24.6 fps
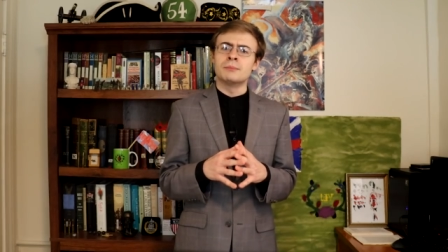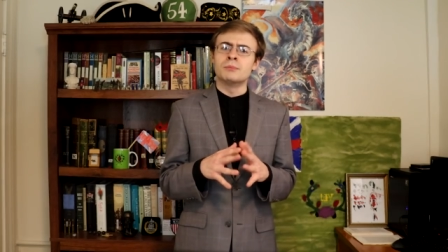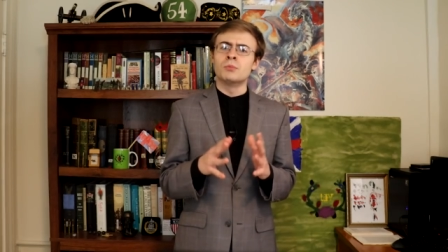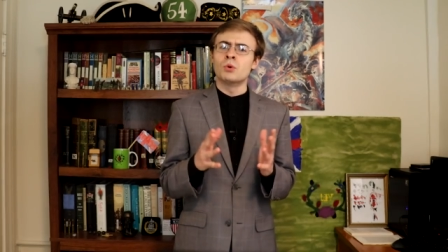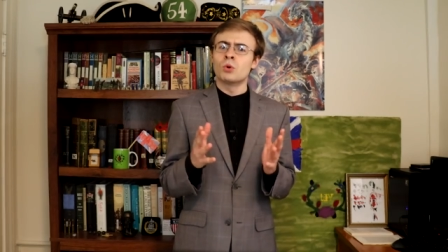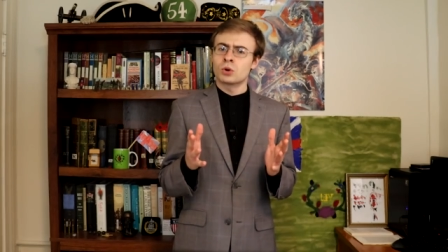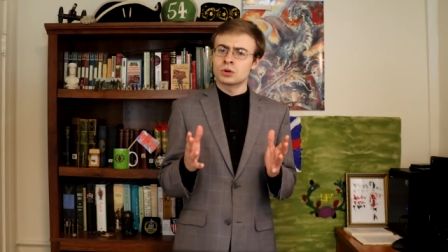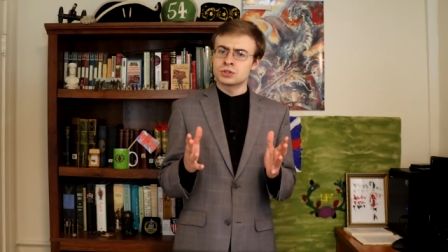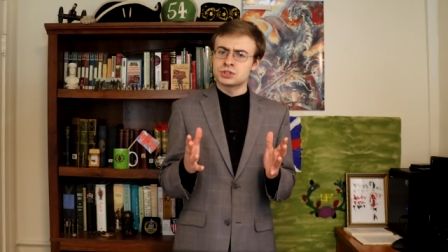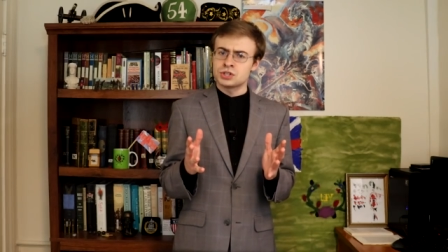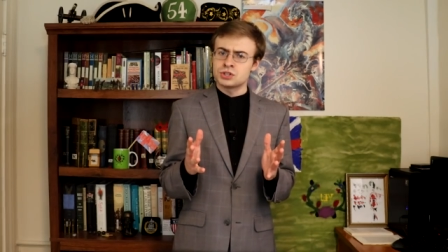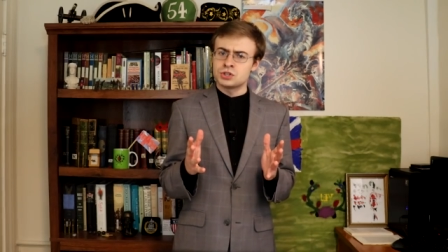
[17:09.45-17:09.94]

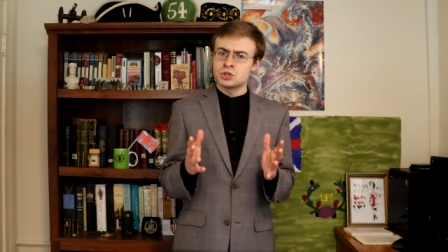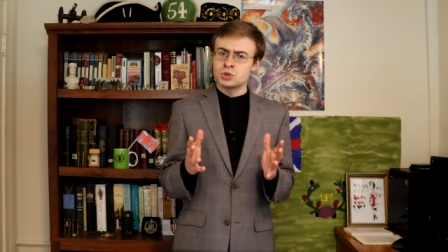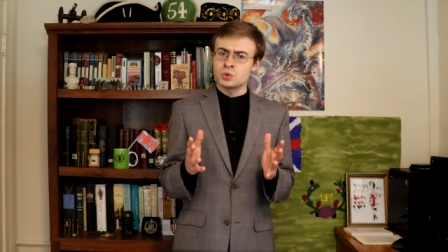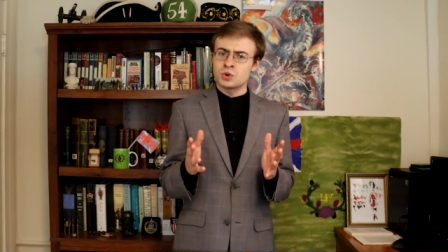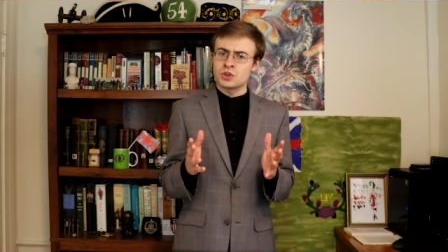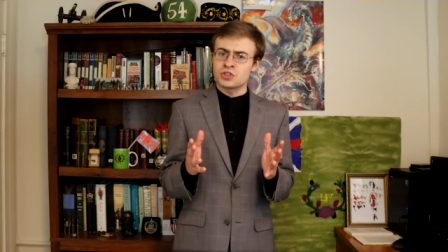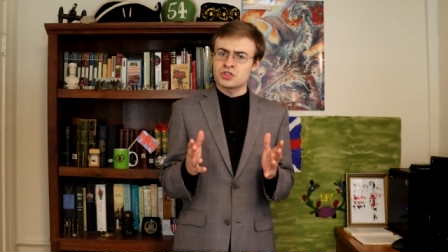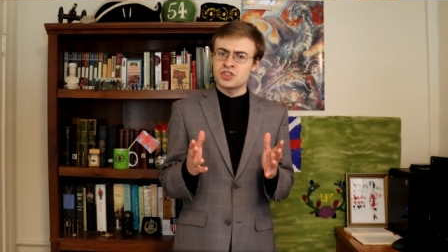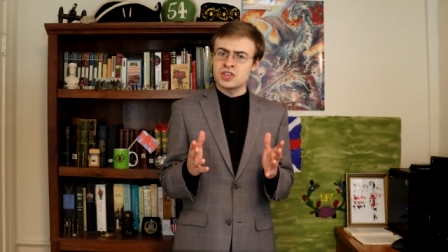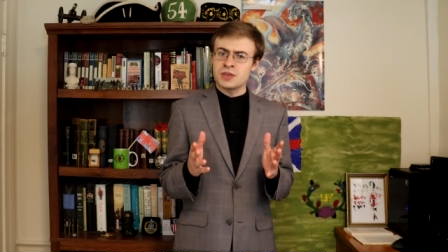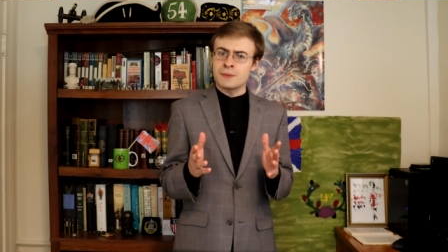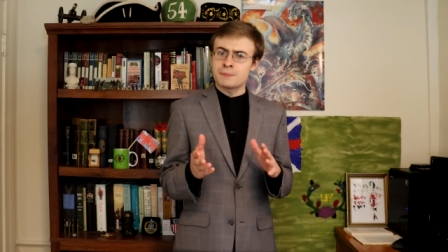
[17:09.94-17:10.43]
more to do
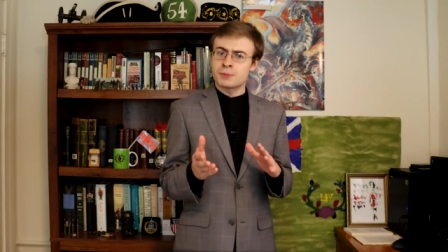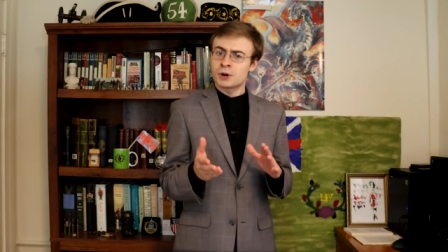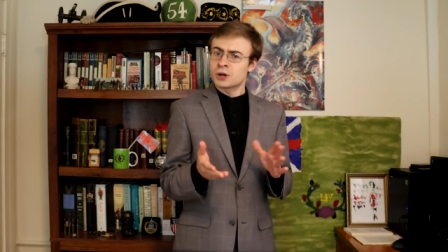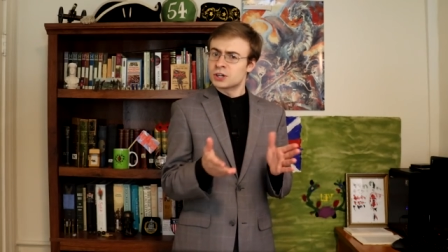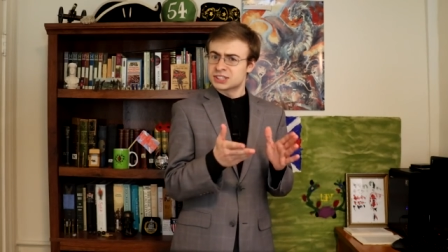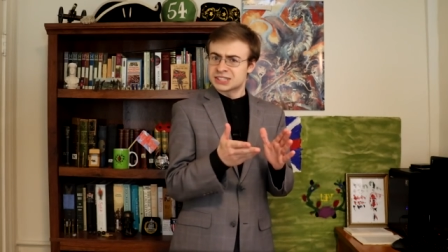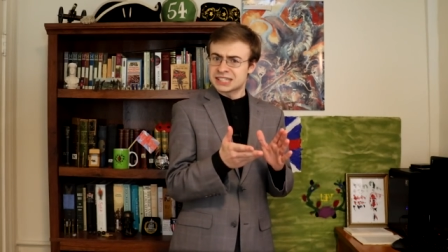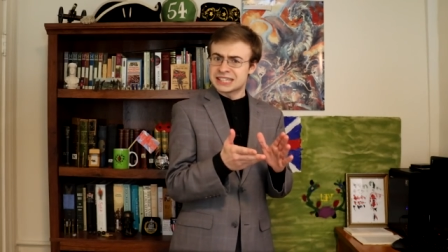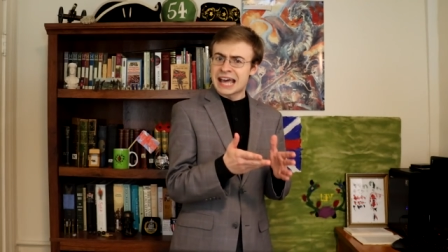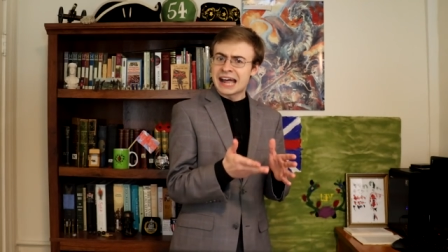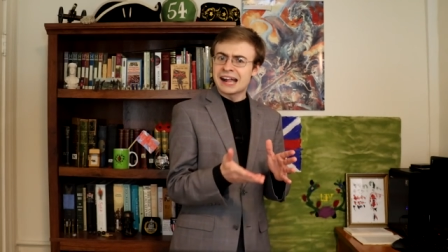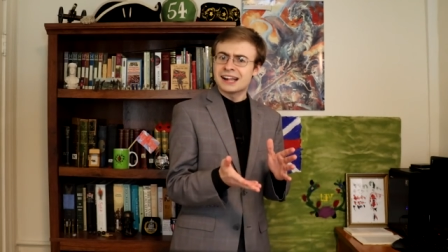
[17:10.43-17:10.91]
with the
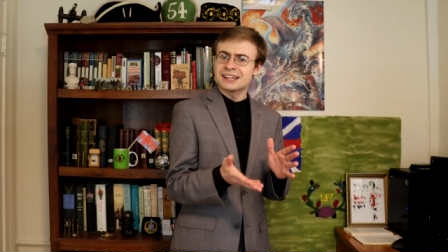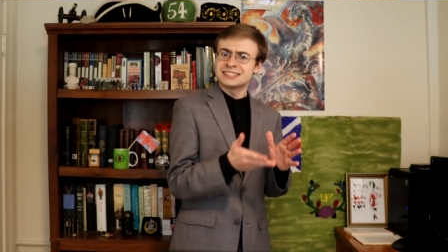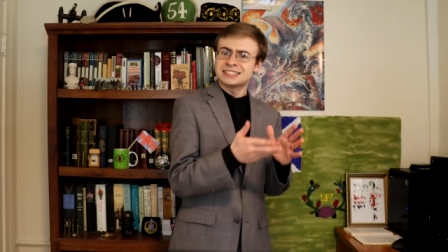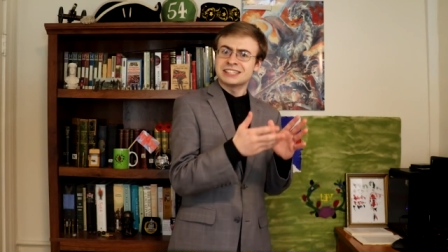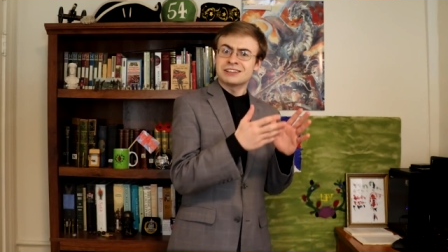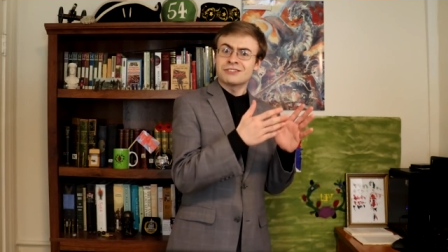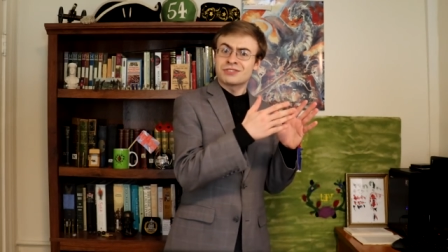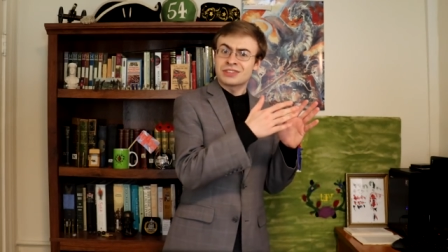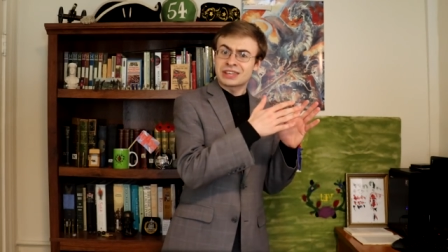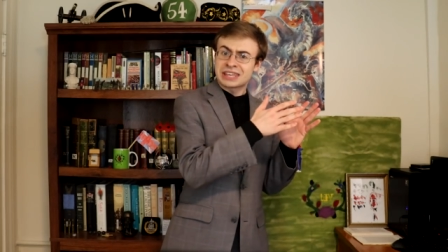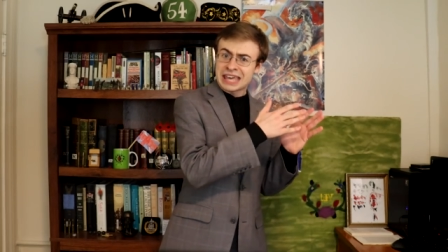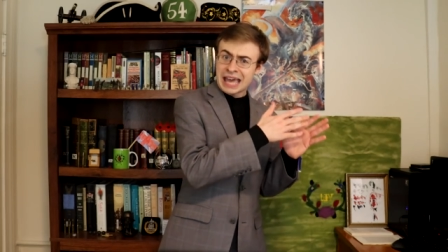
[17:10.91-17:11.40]
personality of the